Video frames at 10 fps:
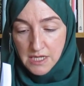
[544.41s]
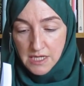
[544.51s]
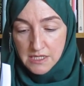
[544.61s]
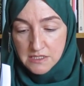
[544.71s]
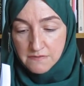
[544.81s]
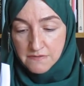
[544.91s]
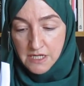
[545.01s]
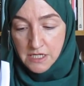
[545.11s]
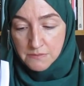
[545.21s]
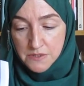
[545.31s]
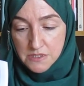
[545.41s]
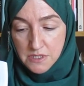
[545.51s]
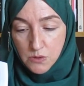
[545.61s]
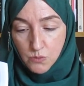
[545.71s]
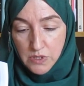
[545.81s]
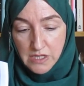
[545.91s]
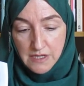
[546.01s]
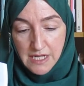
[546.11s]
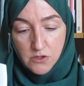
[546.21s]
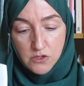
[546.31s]
It developed with
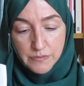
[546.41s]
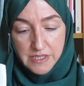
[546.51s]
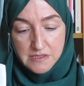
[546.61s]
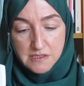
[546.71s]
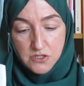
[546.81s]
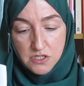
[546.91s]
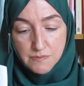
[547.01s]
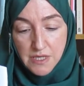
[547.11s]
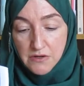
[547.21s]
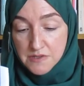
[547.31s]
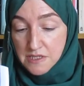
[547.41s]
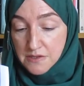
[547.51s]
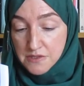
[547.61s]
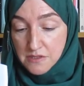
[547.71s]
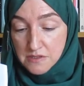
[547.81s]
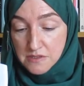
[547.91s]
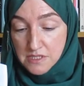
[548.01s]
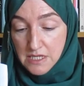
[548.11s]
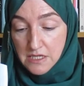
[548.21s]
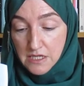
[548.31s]
alchemists such as Paracelsus
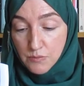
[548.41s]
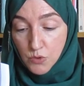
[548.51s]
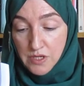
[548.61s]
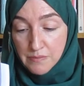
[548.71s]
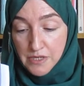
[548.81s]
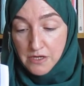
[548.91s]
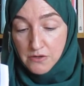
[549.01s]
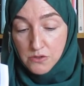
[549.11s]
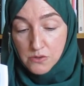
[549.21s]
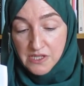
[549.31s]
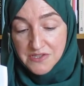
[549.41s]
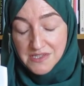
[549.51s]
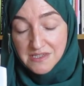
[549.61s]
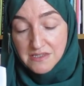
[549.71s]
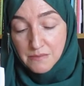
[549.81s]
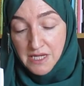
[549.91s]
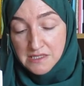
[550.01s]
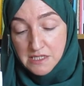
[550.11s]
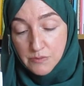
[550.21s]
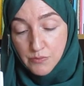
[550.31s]
taking a more empirical and
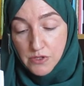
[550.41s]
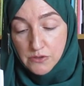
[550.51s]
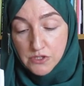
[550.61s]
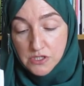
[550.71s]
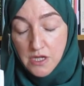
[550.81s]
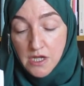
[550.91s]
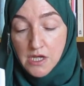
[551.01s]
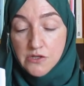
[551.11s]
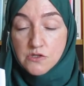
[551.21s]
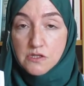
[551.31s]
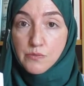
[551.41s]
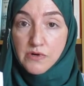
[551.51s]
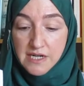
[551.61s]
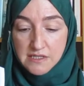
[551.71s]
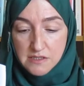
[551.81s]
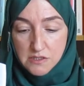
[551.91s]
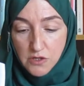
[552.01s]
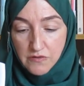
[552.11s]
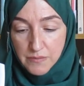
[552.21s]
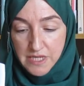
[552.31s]
systematic approach to the practice
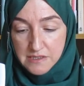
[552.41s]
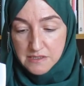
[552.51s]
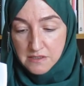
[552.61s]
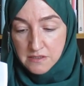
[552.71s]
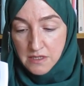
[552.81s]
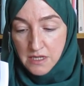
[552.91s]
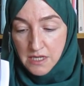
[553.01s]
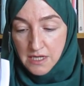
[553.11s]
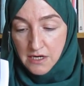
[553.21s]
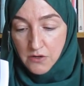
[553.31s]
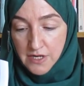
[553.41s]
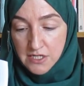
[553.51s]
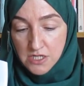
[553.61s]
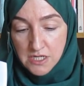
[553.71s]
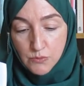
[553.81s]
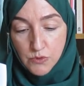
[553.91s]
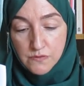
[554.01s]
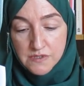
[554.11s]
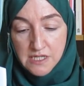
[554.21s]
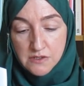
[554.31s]
of medicine, and gradually
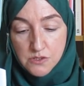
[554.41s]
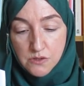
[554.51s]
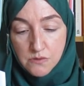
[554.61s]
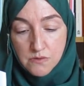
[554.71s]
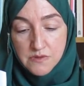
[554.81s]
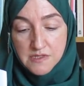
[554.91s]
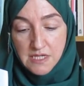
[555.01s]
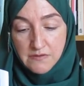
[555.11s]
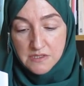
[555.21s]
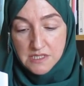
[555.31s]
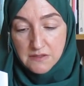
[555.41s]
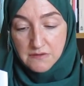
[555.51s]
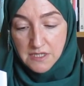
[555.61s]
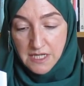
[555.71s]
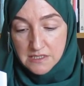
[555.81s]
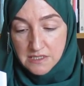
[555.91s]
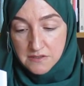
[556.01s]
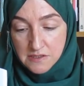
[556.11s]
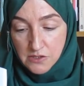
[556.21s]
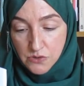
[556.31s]
moved into the 17th and 18th
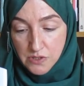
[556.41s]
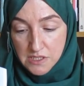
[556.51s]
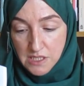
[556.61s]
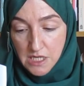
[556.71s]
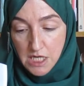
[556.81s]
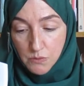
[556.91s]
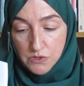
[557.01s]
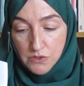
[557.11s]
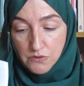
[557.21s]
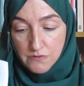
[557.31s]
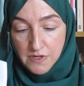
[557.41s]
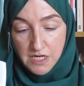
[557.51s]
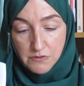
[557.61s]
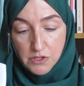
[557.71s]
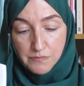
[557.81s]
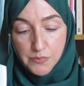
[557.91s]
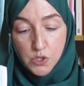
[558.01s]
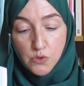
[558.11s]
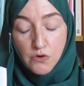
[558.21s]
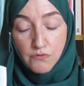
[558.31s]
centuries with the revival of
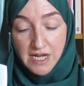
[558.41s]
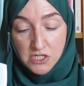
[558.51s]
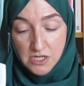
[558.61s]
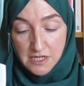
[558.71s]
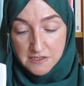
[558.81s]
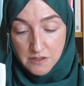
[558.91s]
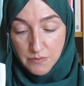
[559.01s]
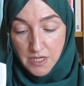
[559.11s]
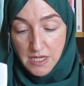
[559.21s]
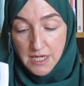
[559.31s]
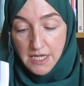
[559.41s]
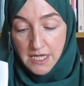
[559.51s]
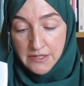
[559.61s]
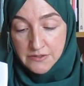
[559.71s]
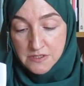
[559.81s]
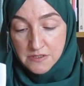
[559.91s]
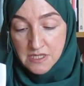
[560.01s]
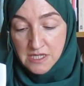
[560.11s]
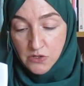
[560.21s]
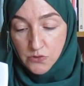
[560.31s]
pure rationalism and
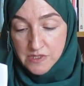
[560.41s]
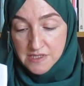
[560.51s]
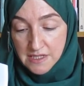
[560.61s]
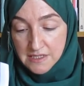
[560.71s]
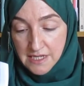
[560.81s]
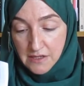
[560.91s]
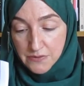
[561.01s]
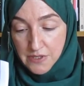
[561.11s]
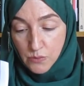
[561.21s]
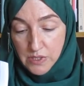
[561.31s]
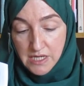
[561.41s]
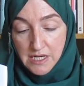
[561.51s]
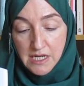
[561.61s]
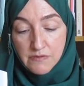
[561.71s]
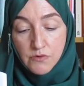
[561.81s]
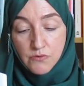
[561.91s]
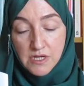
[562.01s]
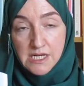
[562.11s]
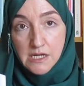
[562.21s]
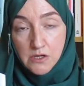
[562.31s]
the increasing doubt that we can ever
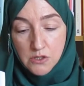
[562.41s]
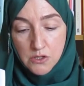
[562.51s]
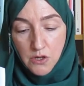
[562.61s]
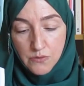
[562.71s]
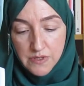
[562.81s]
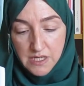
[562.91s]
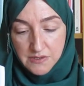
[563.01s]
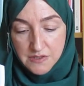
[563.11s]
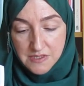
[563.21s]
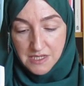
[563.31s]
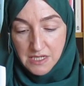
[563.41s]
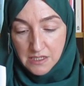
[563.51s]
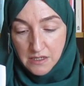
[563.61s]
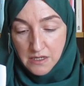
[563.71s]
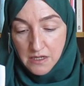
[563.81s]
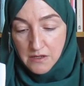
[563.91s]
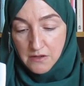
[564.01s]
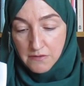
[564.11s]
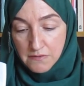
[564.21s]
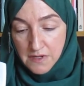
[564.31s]
really know the unseen.
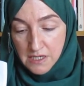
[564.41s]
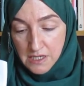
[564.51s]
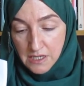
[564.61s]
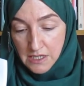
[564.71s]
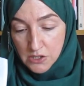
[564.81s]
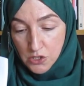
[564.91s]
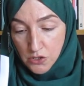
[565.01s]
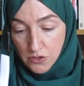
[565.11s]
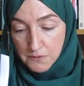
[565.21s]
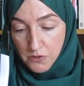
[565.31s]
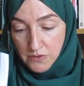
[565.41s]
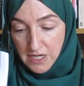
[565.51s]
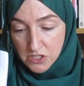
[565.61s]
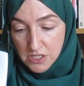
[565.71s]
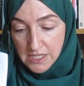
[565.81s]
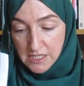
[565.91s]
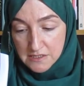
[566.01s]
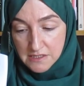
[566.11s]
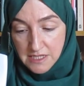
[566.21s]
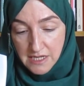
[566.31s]
Thinking in Europe gradually
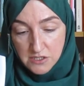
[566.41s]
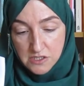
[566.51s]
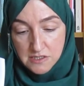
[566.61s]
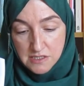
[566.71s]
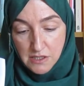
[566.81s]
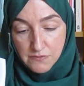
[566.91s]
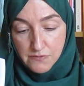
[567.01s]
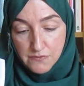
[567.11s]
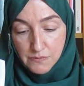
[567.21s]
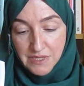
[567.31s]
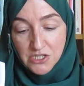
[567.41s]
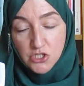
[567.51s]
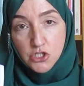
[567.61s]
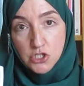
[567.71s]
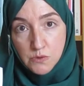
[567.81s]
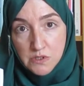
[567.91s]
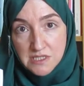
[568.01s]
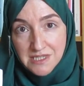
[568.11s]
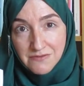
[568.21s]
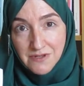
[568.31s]
detached itself from
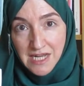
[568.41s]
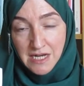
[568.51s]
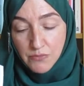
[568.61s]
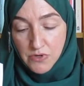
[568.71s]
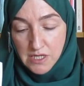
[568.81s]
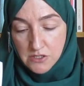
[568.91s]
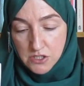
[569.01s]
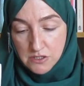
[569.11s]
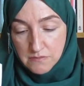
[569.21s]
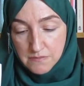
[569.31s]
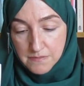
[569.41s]
intuitive apprehension.